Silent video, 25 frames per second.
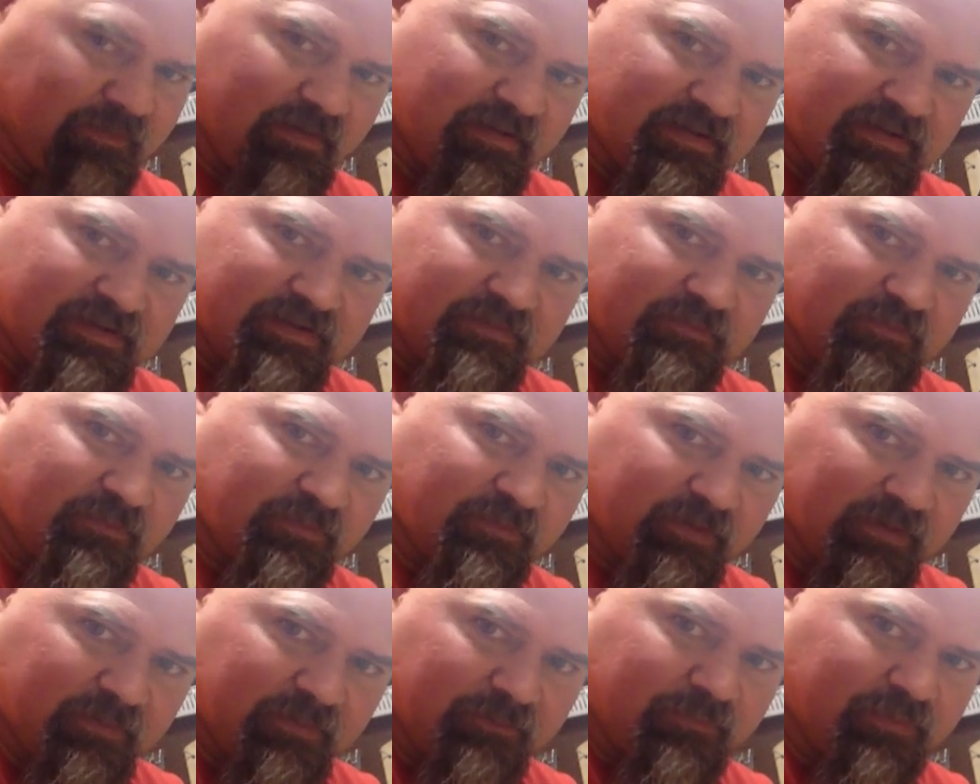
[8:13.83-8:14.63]
this we're
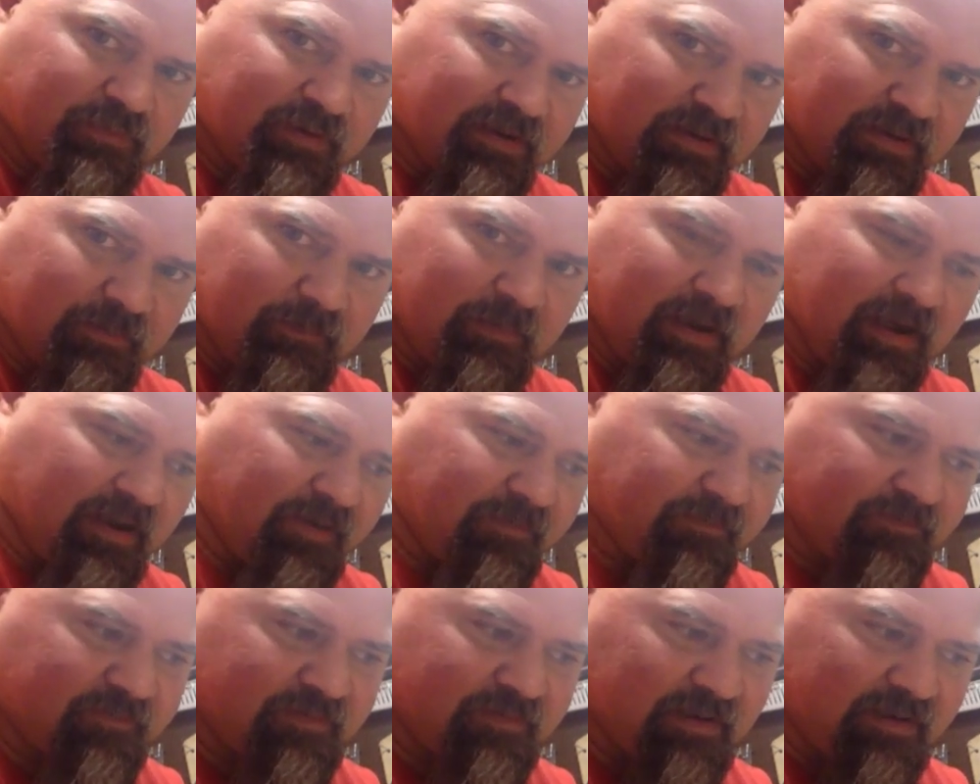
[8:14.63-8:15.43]
going to bring the
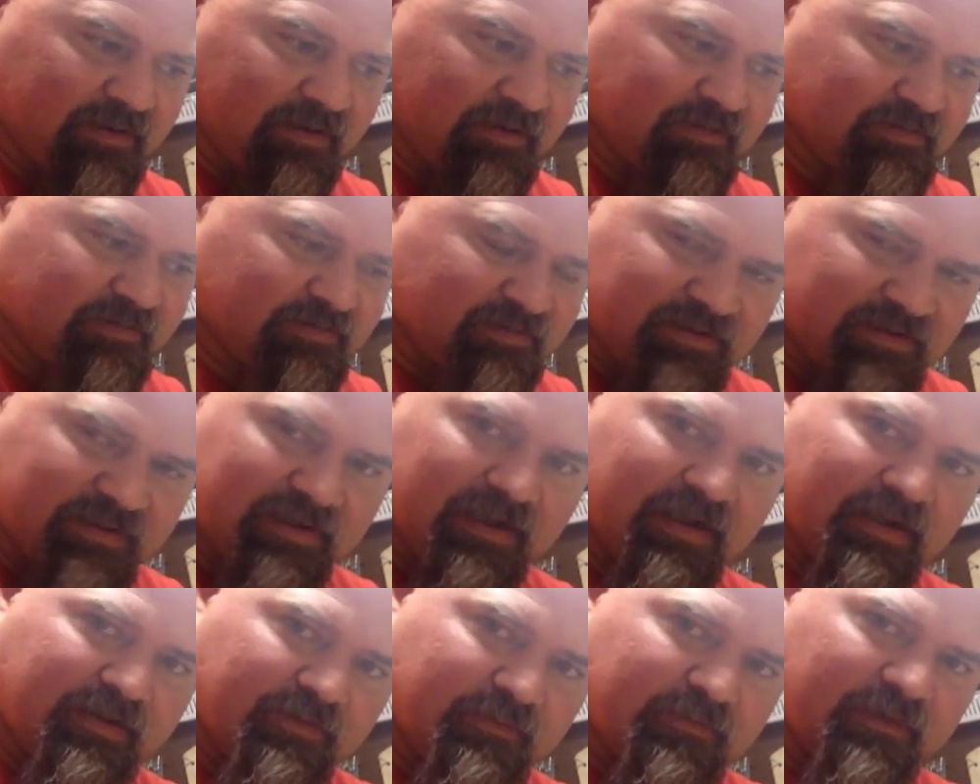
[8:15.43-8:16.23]
mouth
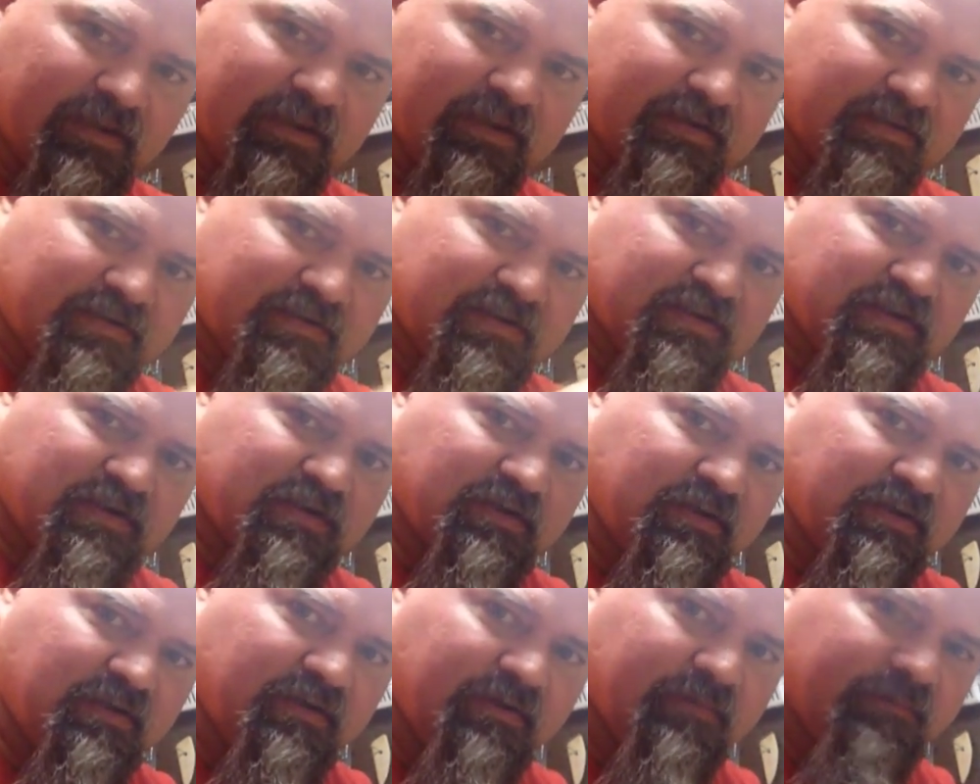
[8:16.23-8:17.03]
together where like
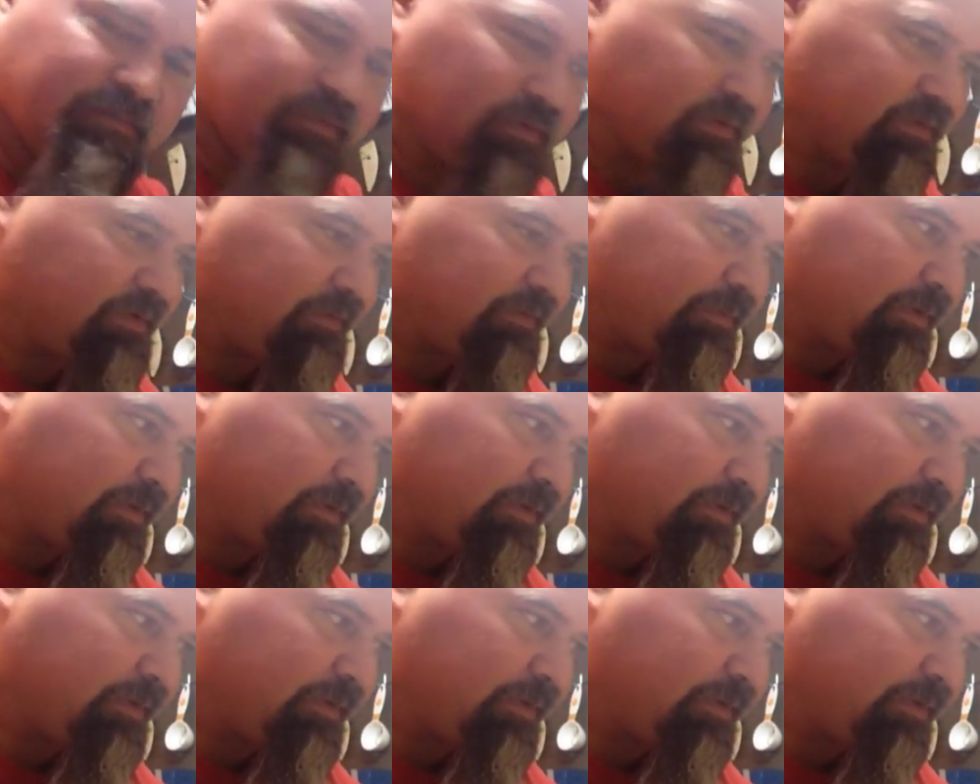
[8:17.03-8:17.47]
it's pulling